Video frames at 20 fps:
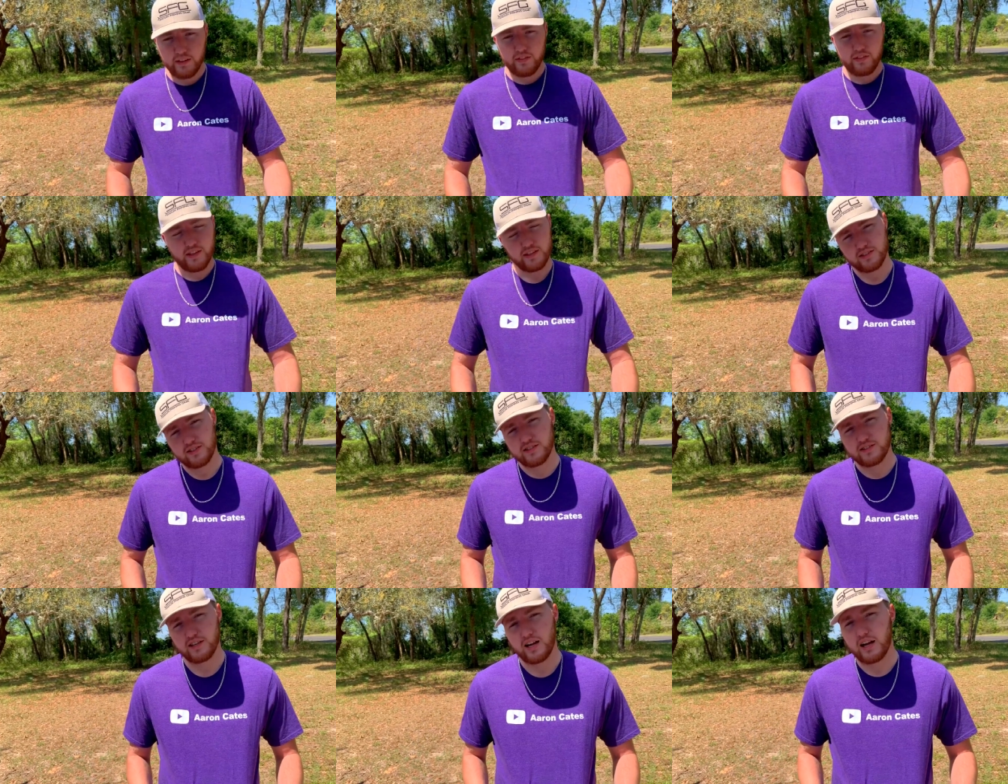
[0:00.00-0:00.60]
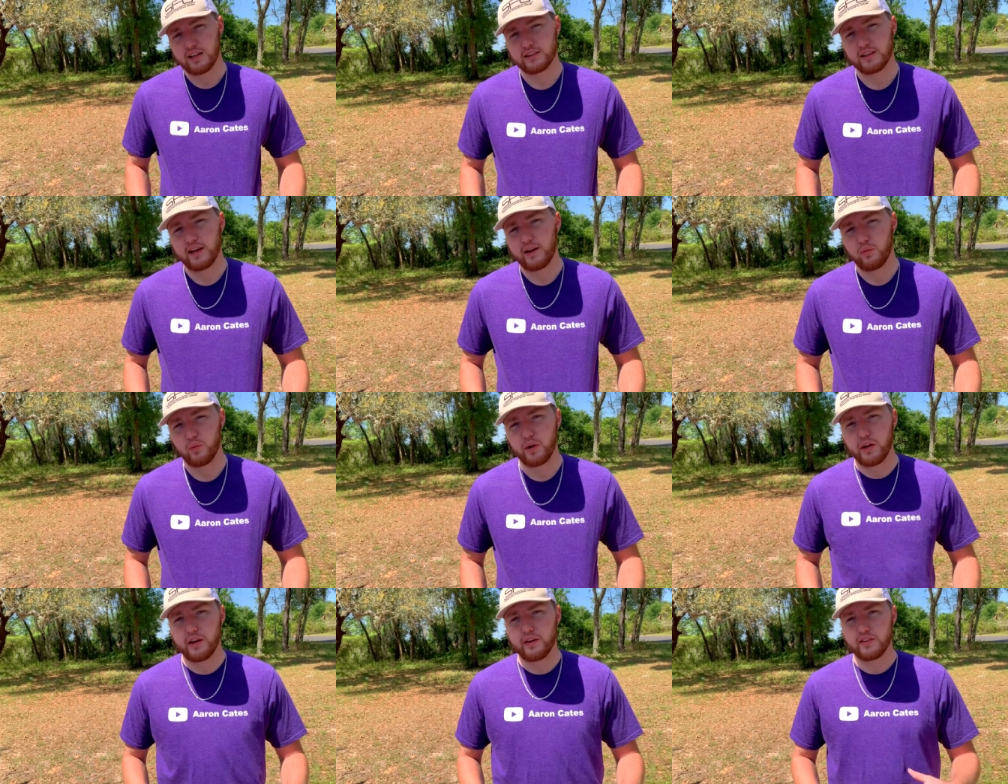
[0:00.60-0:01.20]
This is not
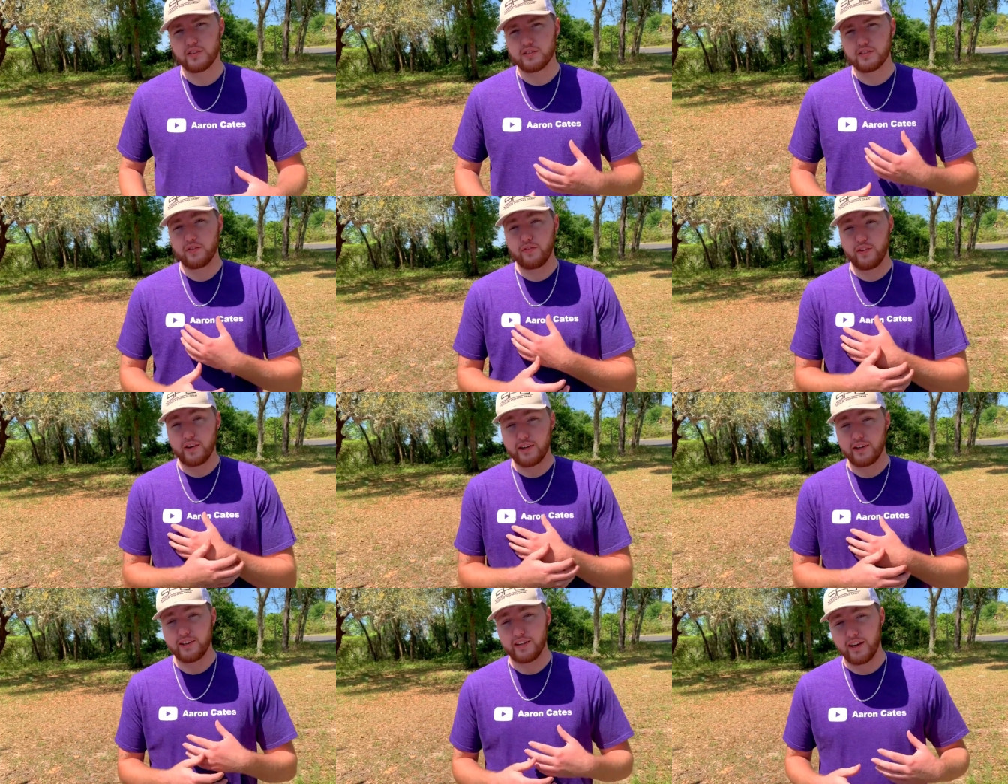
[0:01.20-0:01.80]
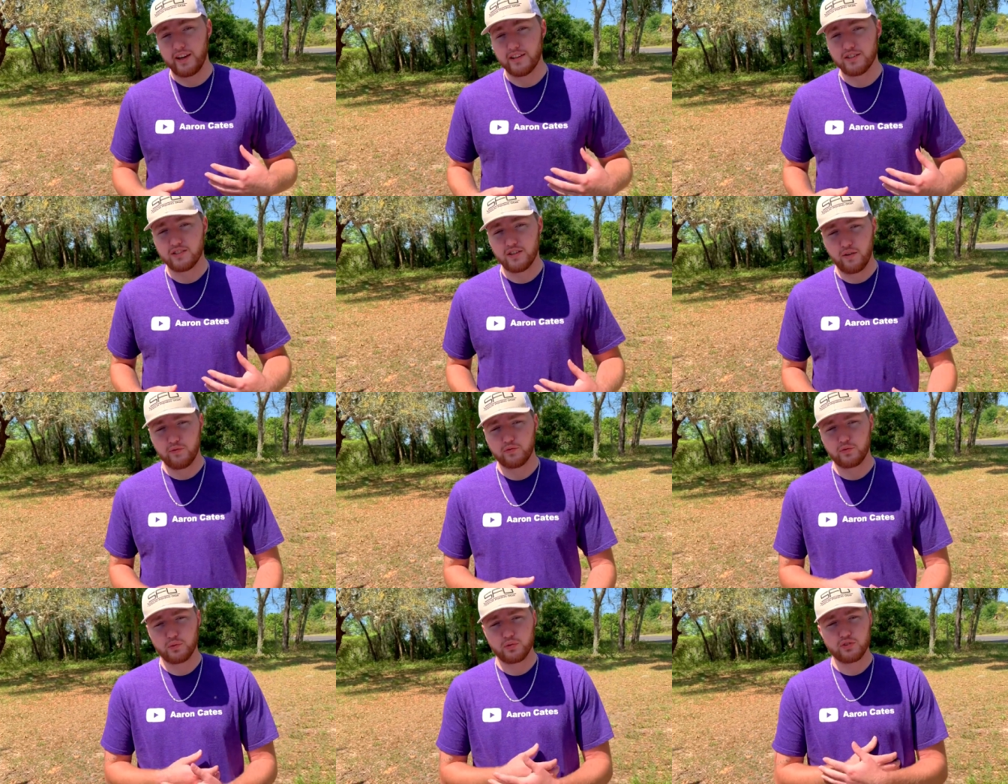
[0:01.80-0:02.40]
that way. This is a very nice,
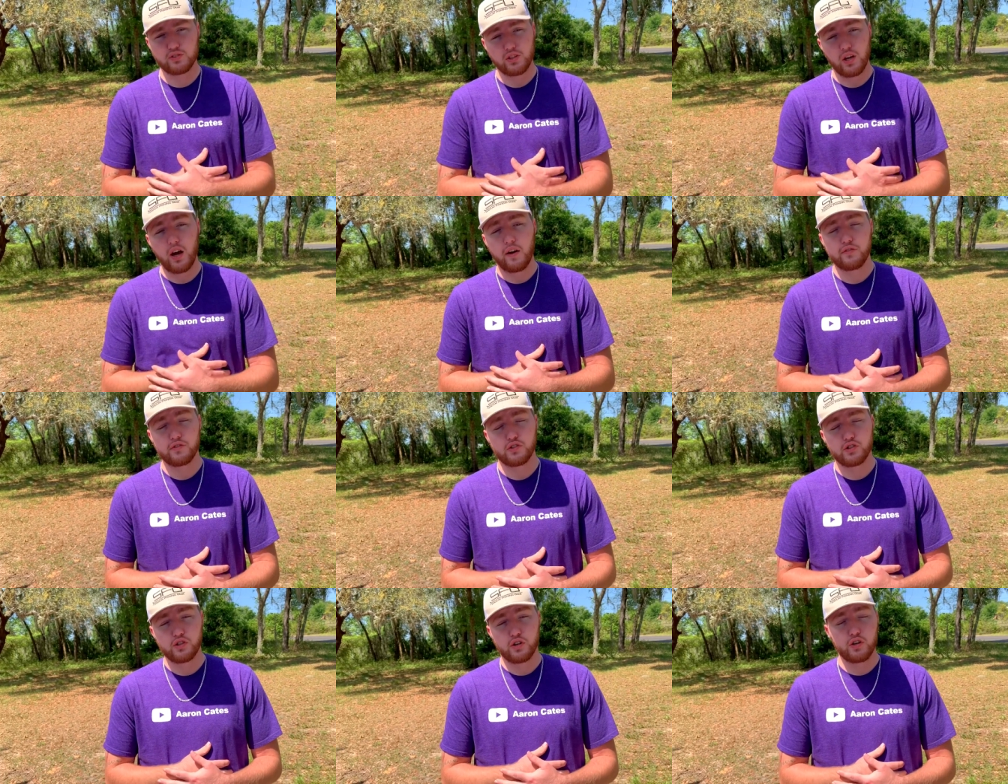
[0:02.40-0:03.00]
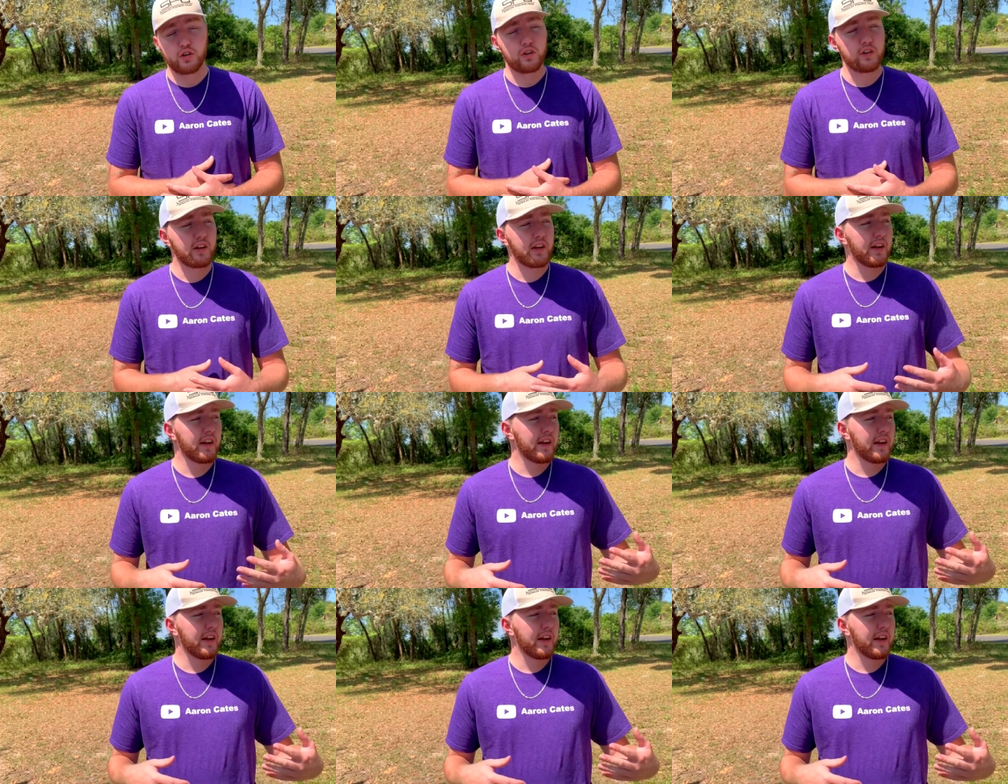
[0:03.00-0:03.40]
comfortable, soft shirt.